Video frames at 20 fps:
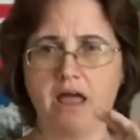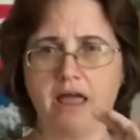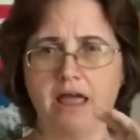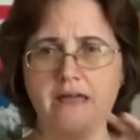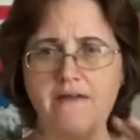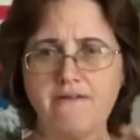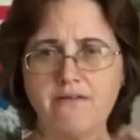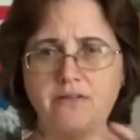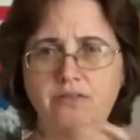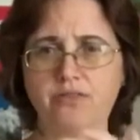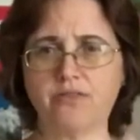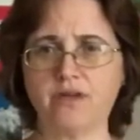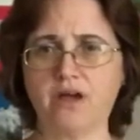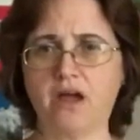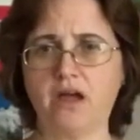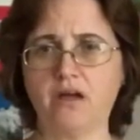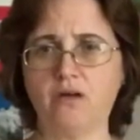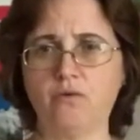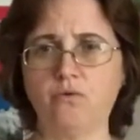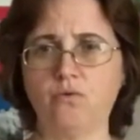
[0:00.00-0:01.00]
even
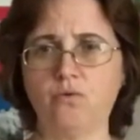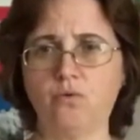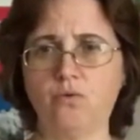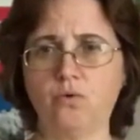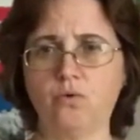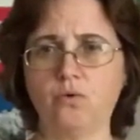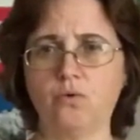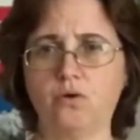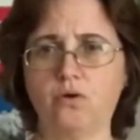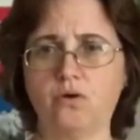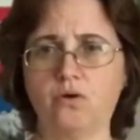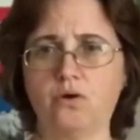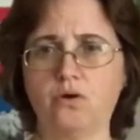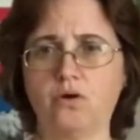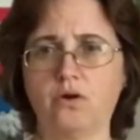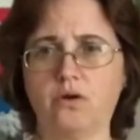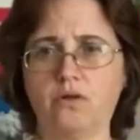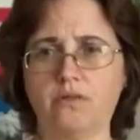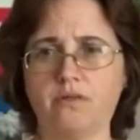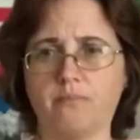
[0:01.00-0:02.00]
though
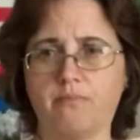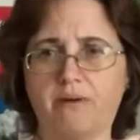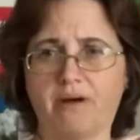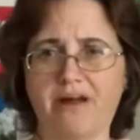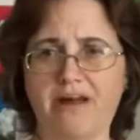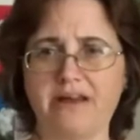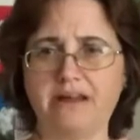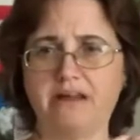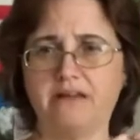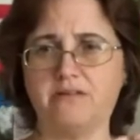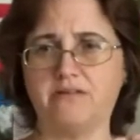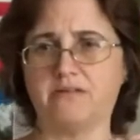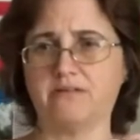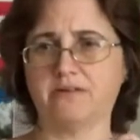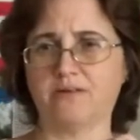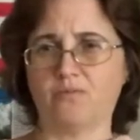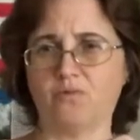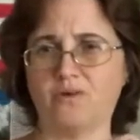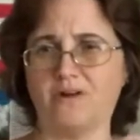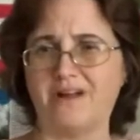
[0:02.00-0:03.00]
the body is
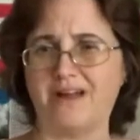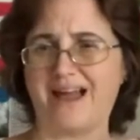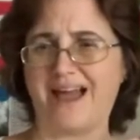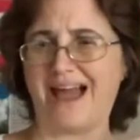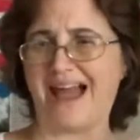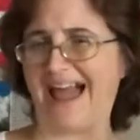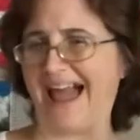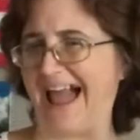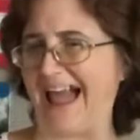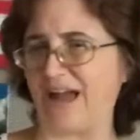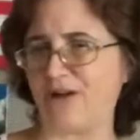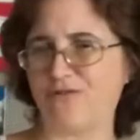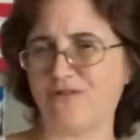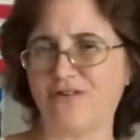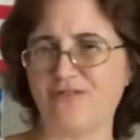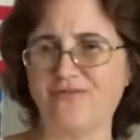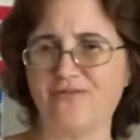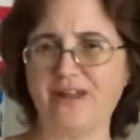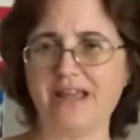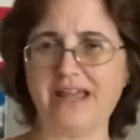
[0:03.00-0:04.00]
somewhat
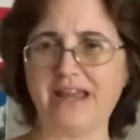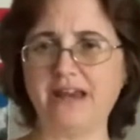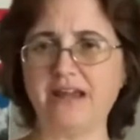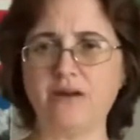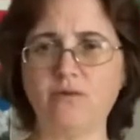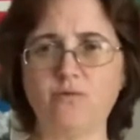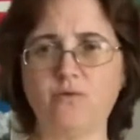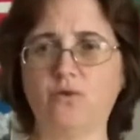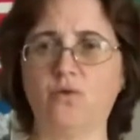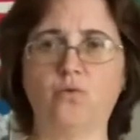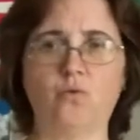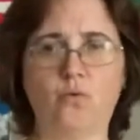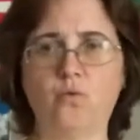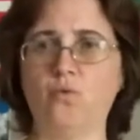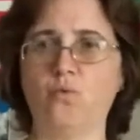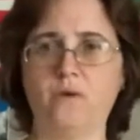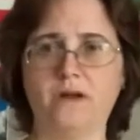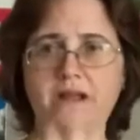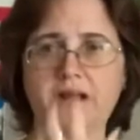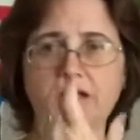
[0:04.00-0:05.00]
aggravating
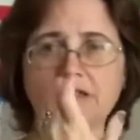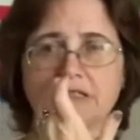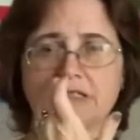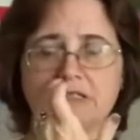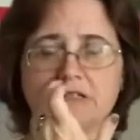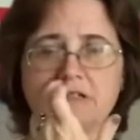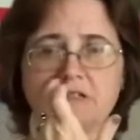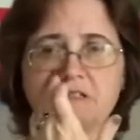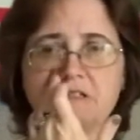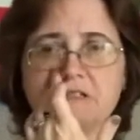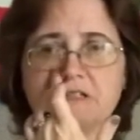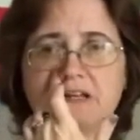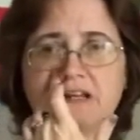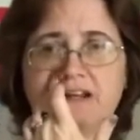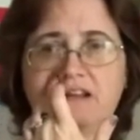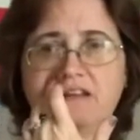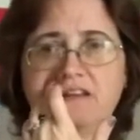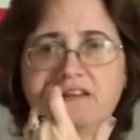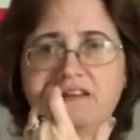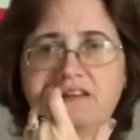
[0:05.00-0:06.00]
when it starts
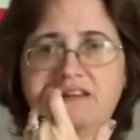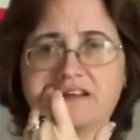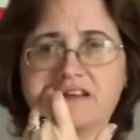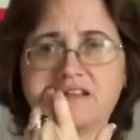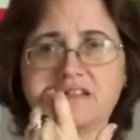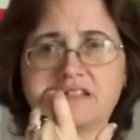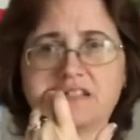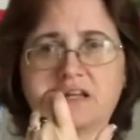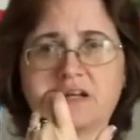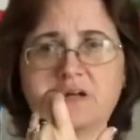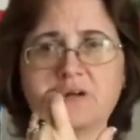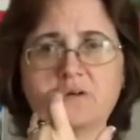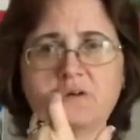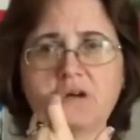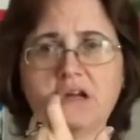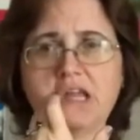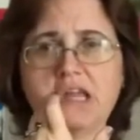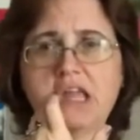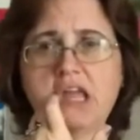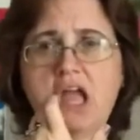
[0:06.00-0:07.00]
telling you that it's
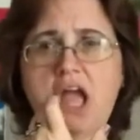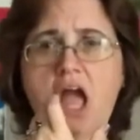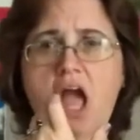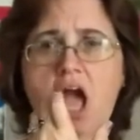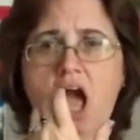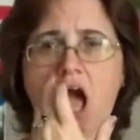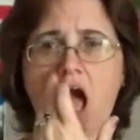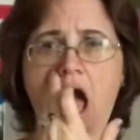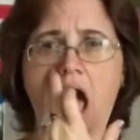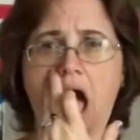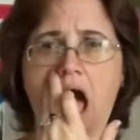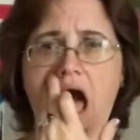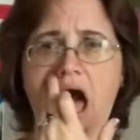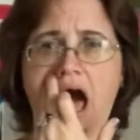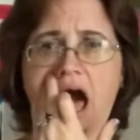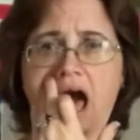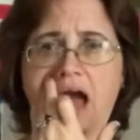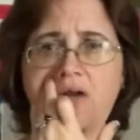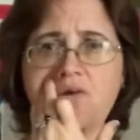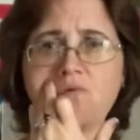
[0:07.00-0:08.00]
hungry,
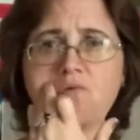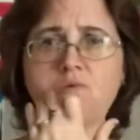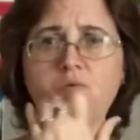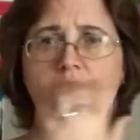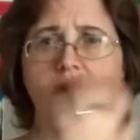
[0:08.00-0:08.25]
I